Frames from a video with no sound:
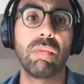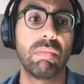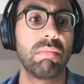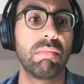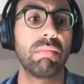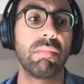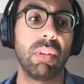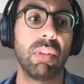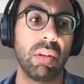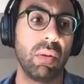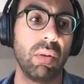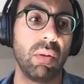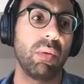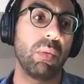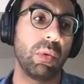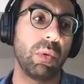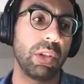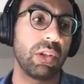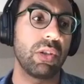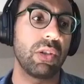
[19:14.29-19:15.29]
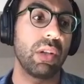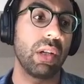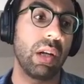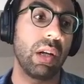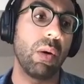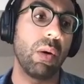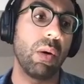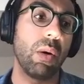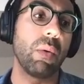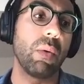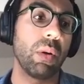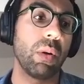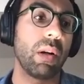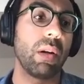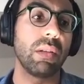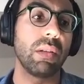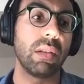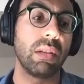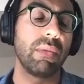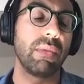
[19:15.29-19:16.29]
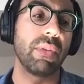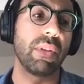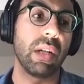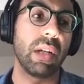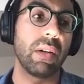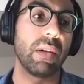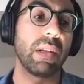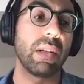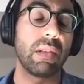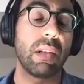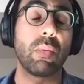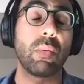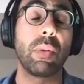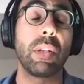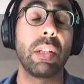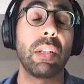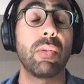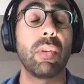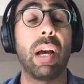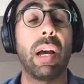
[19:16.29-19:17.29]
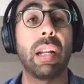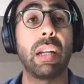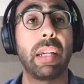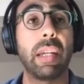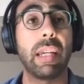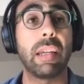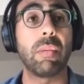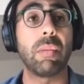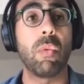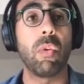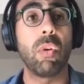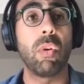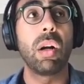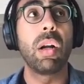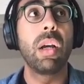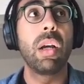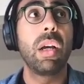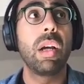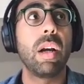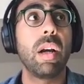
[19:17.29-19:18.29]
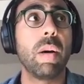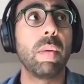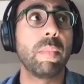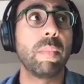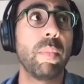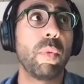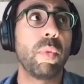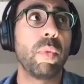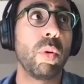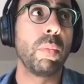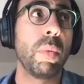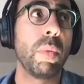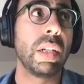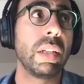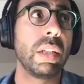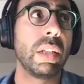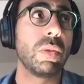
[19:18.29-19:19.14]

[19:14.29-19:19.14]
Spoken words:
you know, what are the different areas that we need to allocate more money to it.